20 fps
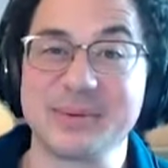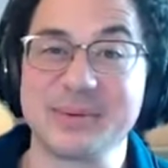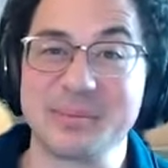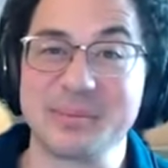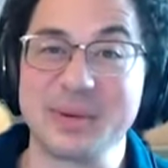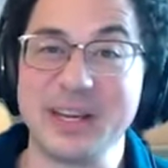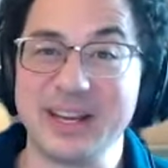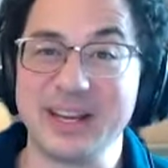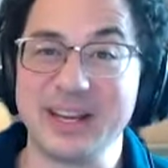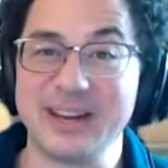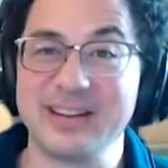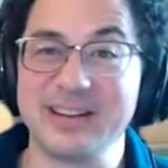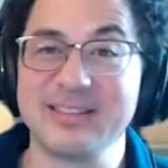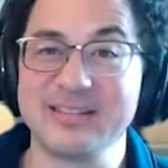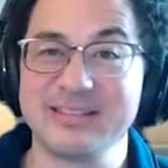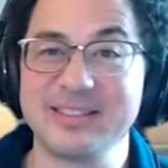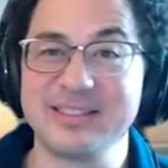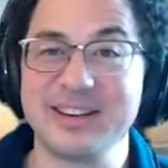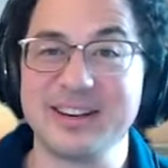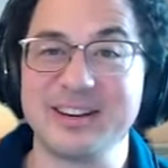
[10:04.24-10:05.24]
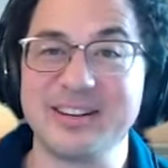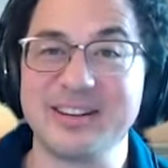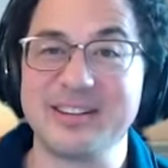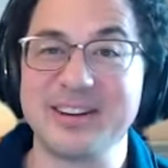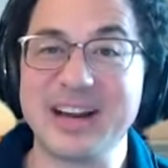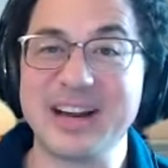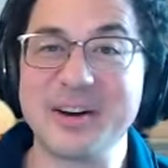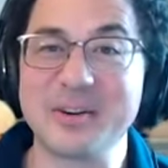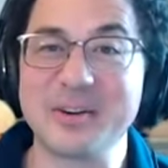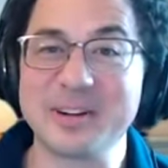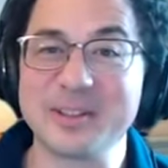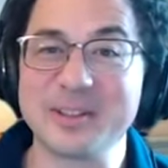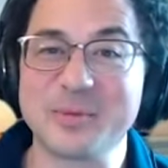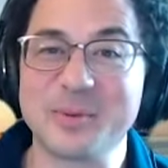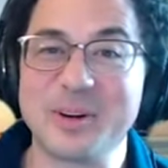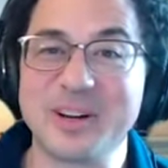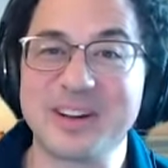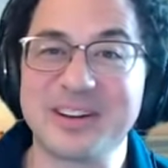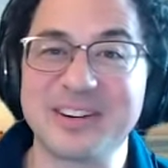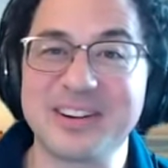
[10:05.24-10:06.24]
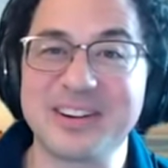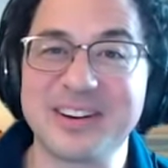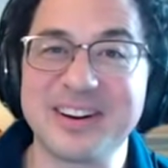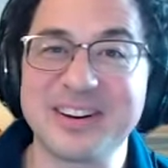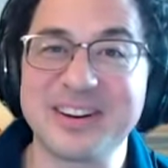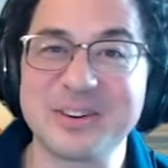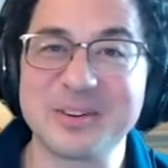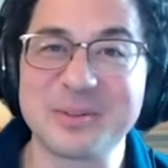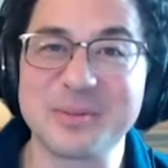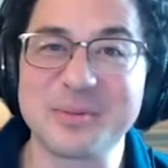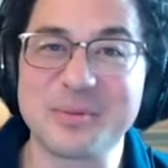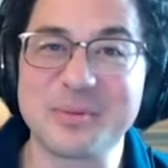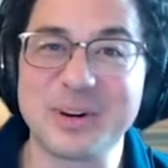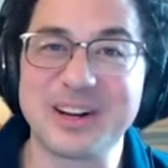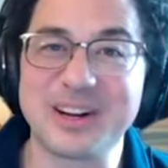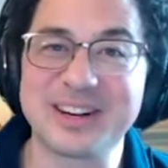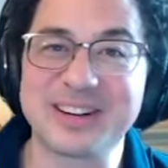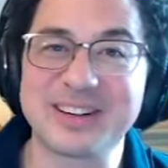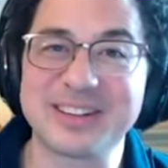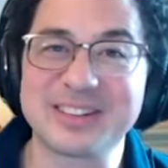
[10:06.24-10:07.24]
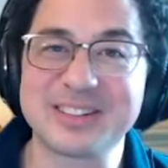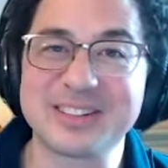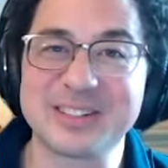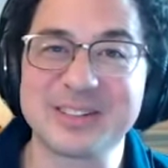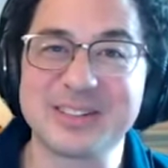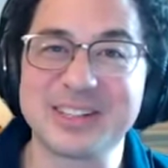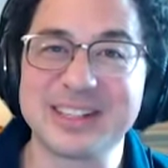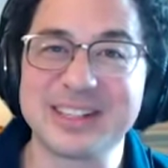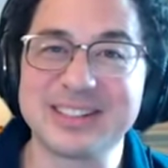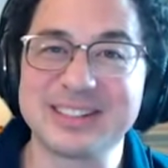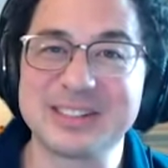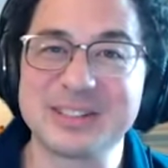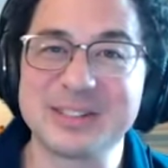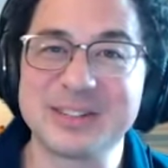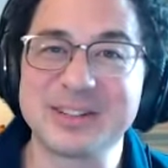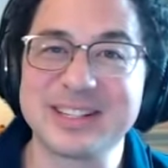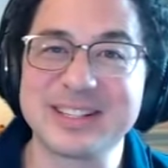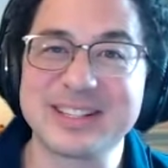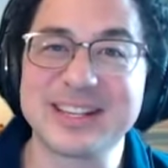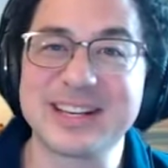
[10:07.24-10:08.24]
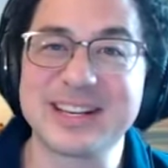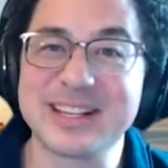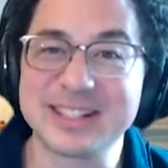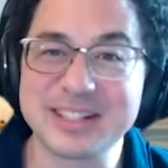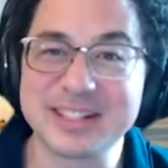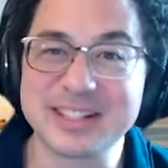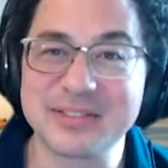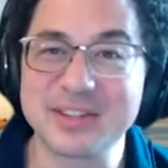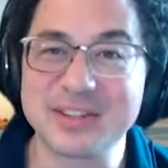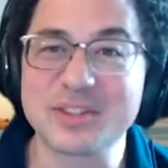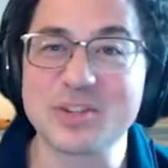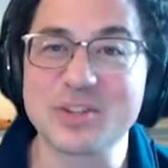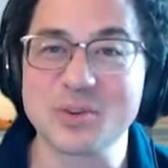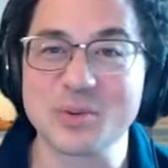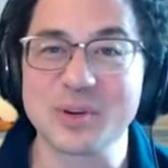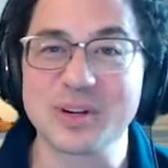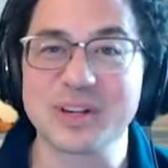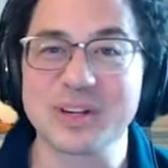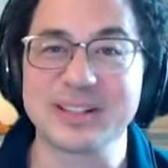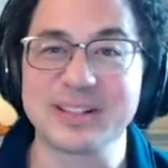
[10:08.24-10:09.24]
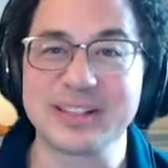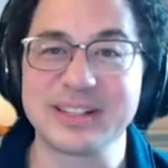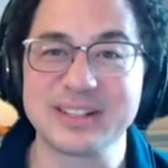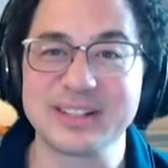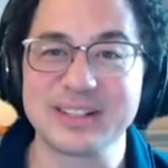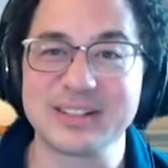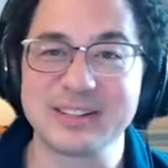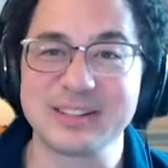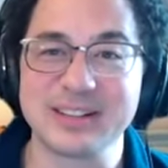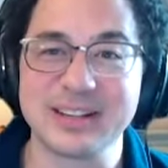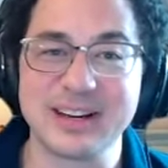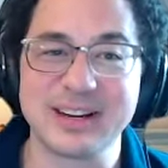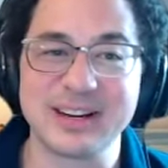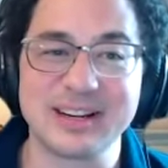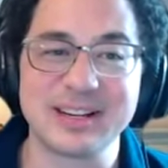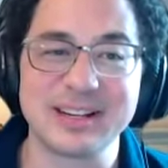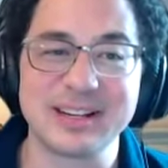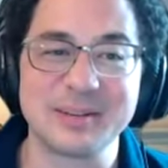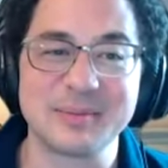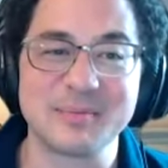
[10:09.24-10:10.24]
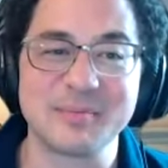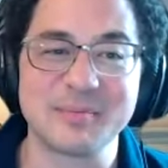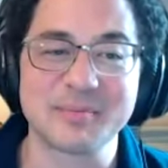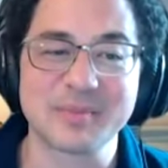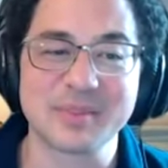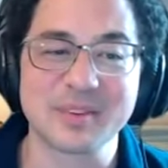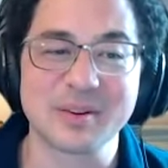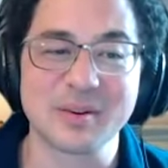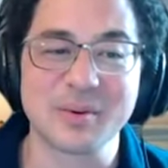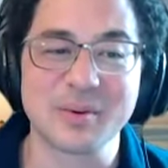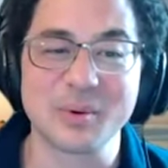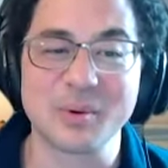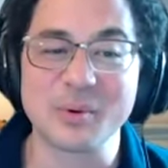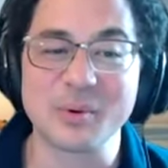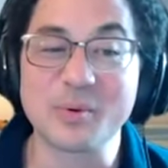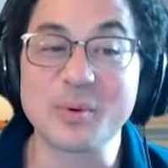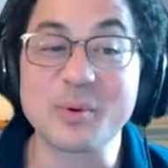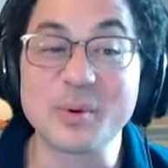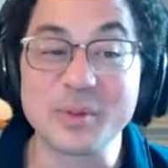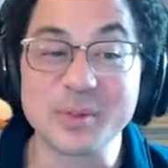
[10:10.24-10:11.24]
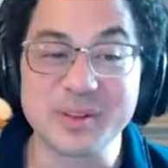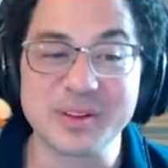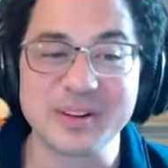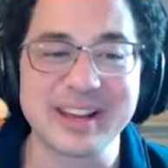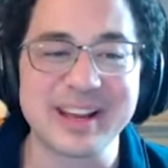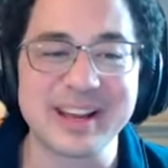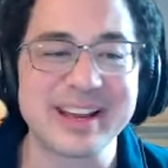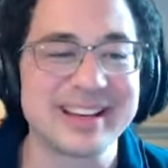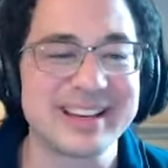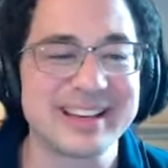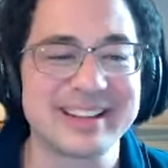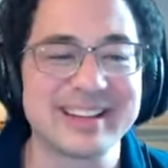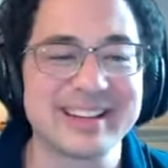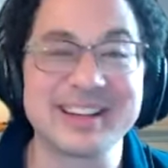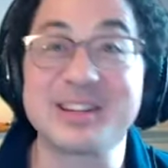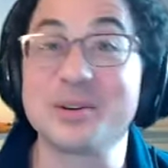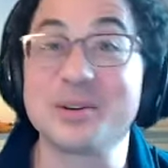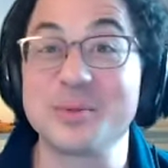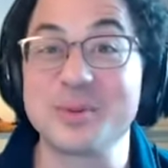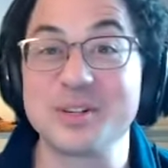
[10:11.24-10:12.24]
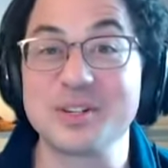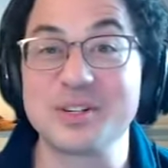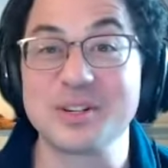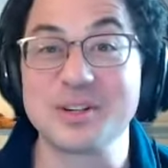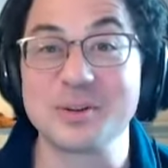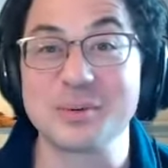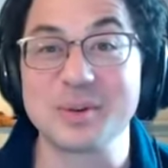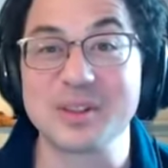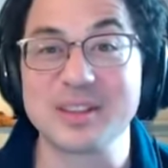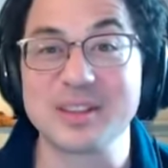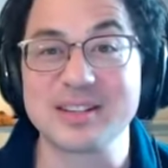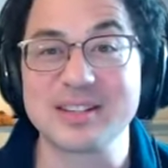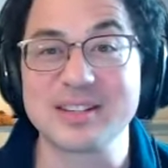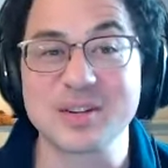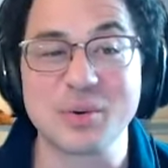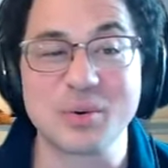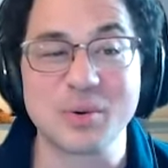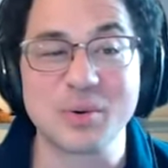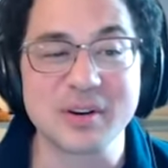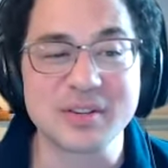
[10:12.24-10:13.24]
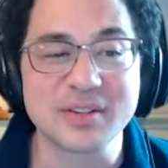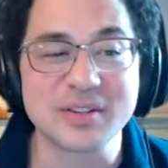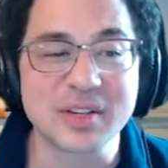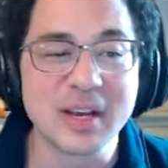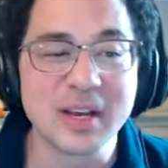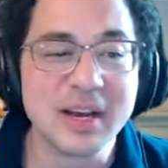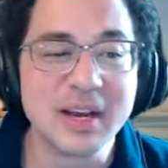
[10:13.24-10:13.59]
being, out in the water, under the water, doing scientific snorkeling, or the like you would do with this course.